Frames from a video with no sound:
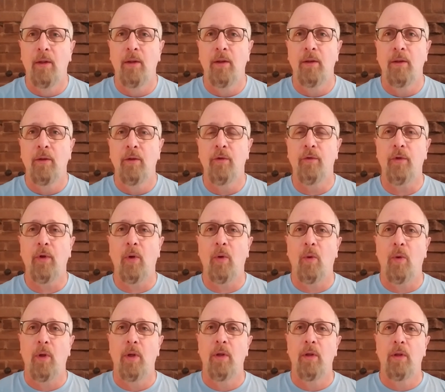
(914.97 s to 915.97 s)
So,
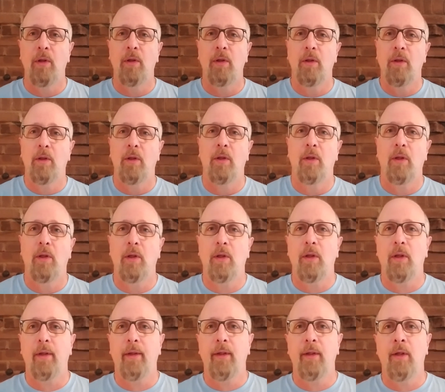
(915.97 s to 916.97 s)

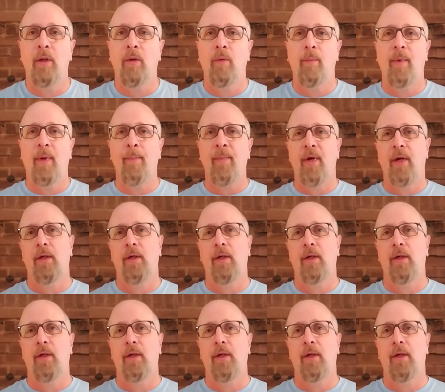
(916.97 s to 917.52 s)
in my mind,